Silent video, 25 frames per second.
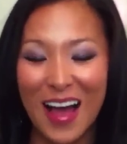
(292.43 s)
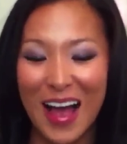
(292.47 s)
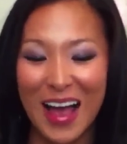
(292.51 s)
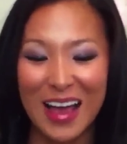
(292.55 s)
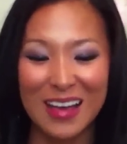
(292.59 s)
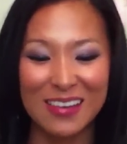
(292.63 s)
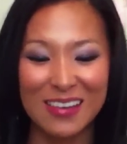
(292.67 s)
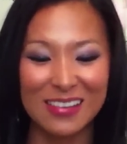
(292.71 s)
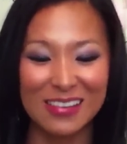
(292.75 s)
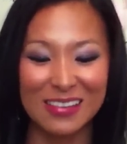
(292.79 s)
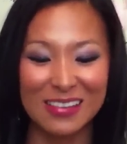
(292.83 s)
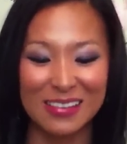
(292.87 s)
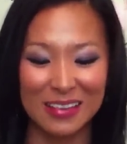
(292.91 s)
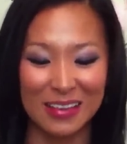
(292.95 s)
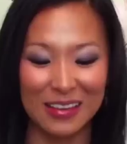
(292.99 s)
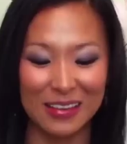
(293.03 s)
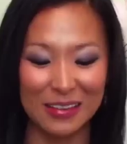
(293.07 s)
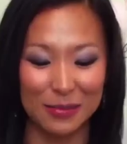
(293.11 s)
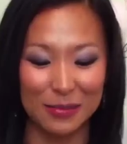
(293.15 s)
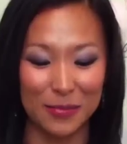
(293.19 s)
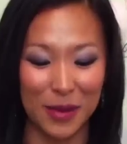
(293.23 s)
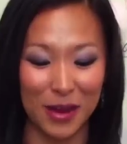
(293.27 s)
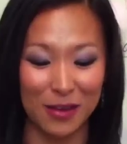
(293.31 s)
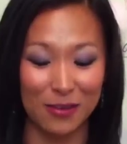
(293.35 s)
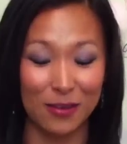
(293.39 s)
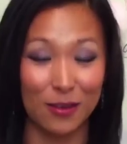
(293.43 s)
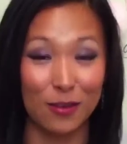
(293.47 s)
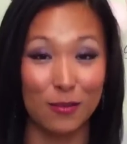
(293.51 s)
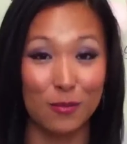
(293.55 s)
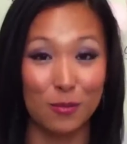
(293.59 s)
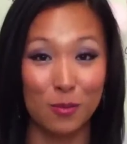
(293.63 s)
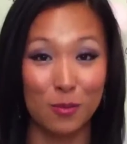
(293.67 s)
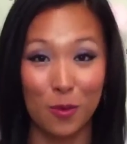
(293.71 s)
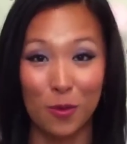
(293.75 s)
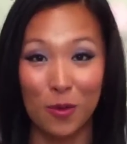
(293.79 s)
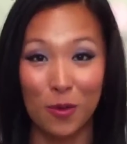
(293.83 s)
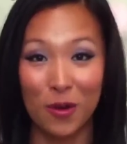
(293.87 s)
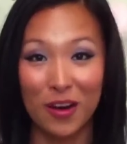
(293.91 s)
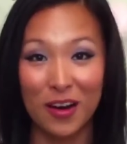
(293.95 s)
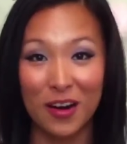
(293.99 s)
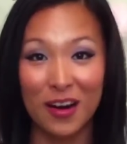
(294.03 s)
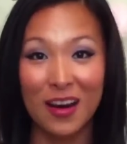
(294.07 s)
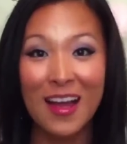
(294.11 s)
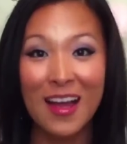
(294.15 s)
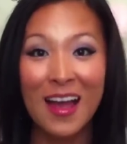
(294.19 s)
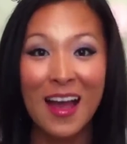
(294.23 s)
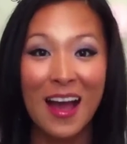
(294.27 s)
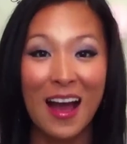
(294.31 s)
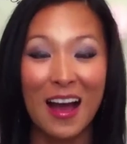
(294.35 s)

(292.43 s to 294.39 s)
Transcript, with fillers: I just expected more.